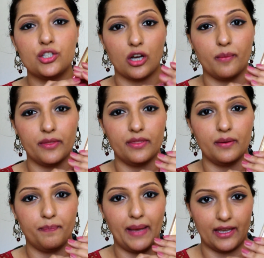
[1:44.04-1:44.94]
talk about the
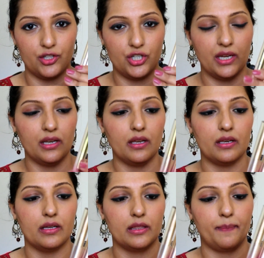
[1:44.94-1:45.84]
packaging.
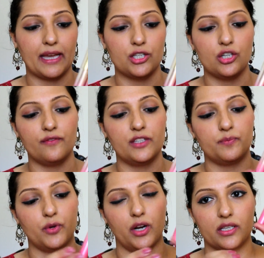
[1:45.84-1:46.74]
The packaging of these
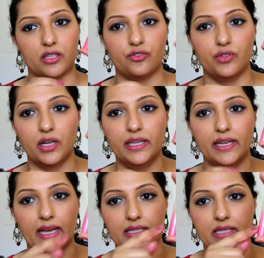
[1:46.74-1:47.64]
products is really
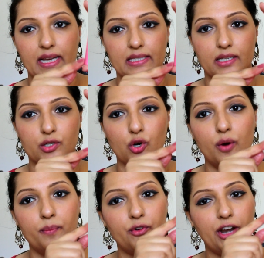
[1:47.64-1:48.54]
nice. It has that
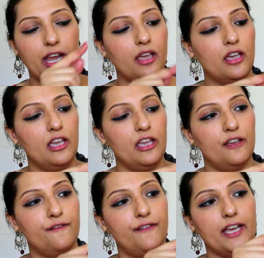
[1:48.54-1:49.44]
ombre
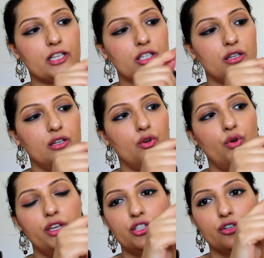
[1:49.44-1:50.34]
effect
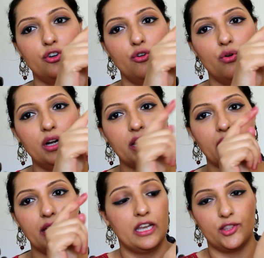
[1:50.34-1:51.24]
going to gold.
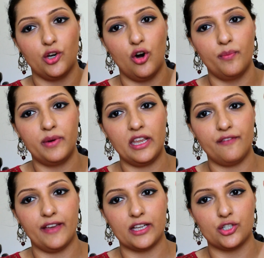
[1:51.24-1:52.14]
Now the ombre
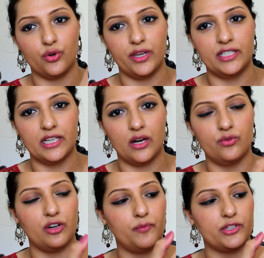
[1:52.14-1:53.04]
effect showing down
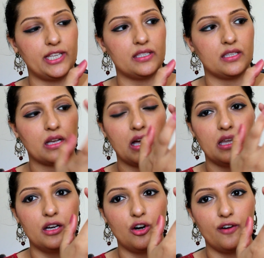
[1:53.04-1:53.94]
represents the
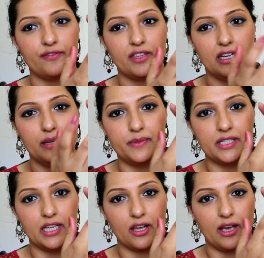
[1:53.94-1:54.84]
color of the
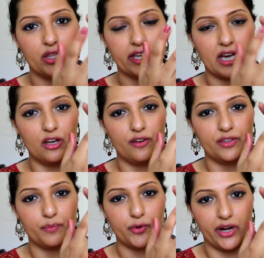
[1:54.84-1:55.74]
lipstick or the color of the
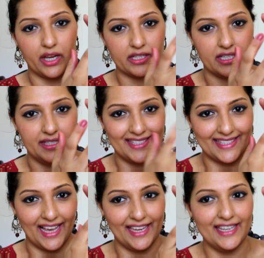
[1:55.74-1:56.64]
product
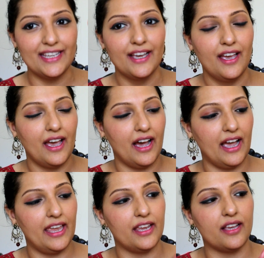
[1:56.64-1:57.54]
inside.
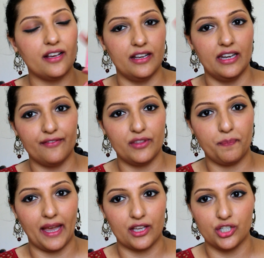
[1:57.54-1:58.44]
I love the
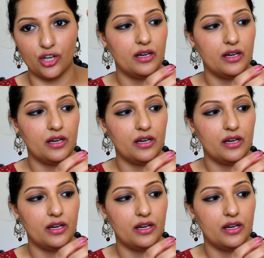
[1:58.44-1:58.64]
packaging